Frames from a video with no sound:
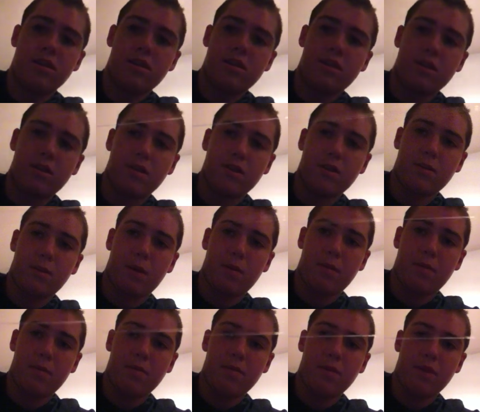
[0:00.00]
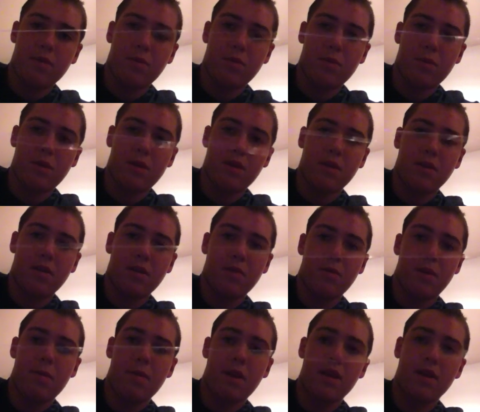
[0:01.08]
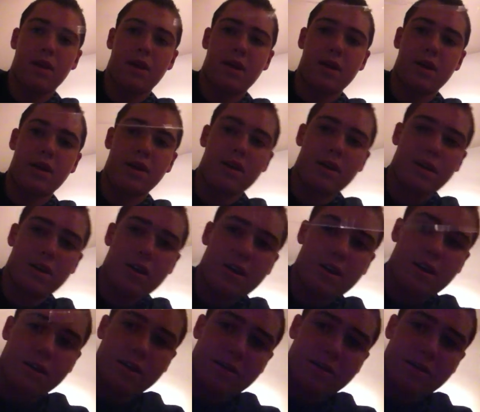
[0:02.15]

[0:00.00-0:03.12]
This would be considered my main line in